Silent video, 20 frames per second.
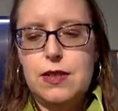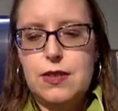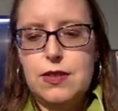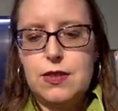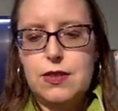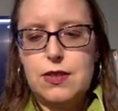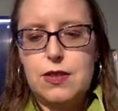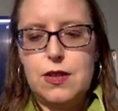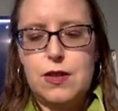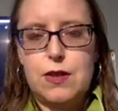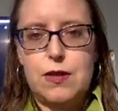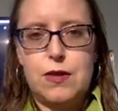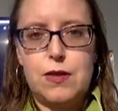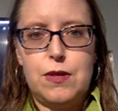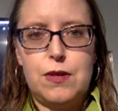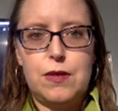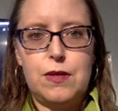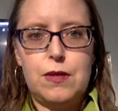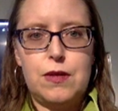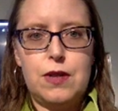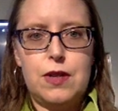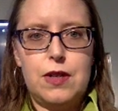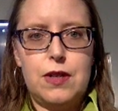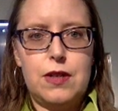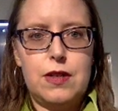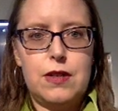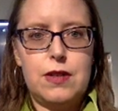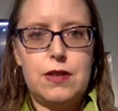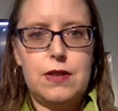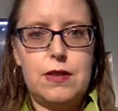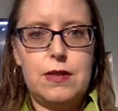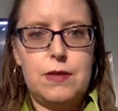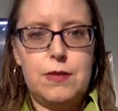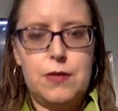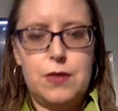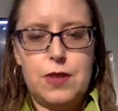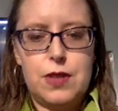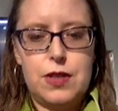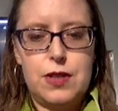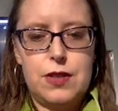So um,
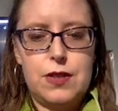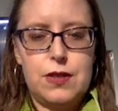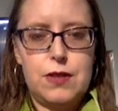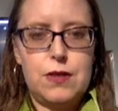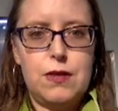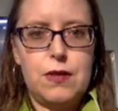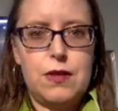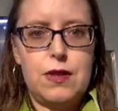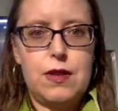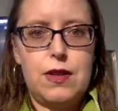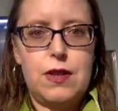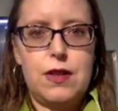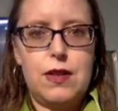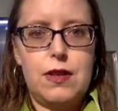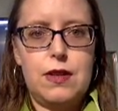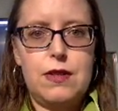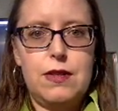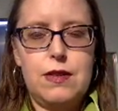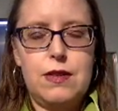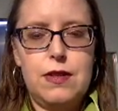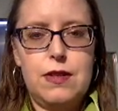we're going to do the